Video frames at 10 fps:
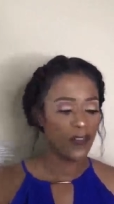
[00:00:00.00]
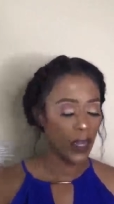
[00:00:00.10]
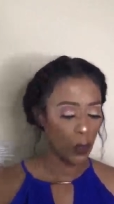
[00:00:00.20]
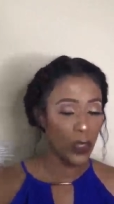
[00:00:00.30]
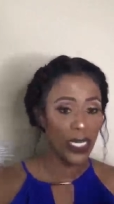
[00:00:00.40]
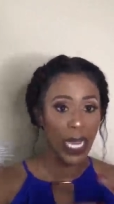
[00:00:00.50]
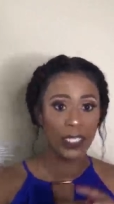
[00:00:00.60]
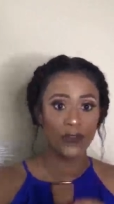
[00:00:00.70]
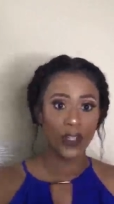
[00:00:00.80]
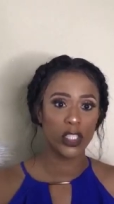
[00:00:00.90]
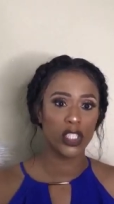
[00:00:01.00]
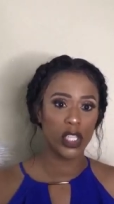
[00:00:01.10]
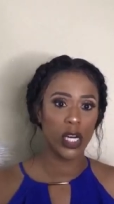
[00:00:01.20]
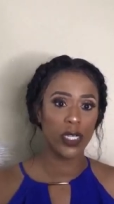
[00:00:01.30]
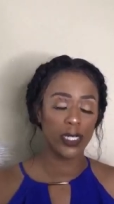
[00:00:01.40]
When I first
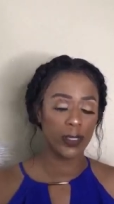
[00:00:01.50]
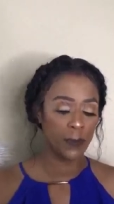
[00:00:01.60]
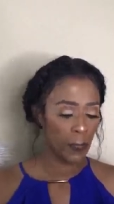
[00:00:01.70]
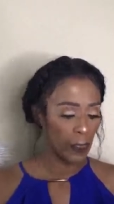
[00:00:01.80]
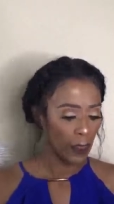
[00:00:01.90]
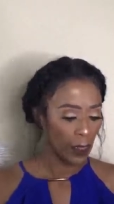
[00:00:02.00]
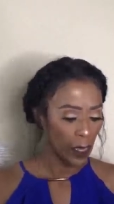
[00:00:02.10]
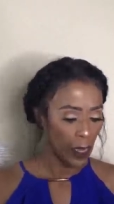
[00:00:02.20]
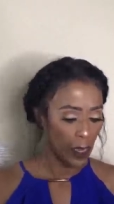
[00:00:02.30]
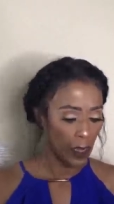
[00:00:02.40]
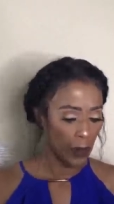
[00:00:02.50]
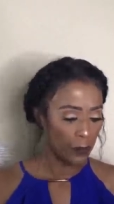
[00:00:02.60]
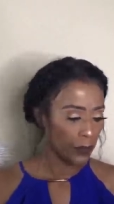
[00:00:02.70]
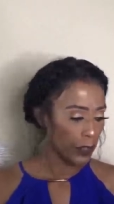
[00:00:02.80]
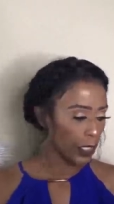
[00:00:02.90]
started,
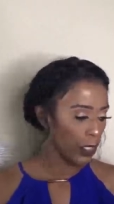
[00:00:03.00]
the